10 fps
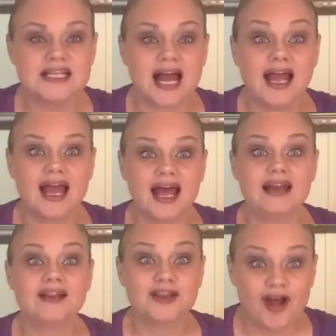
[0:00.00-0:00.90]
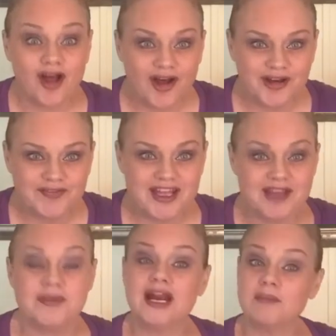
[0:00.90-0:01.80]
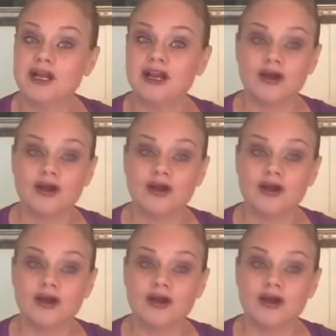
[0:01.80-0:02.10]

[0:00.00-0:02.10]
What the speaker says: I had a lot of them, and I'm going to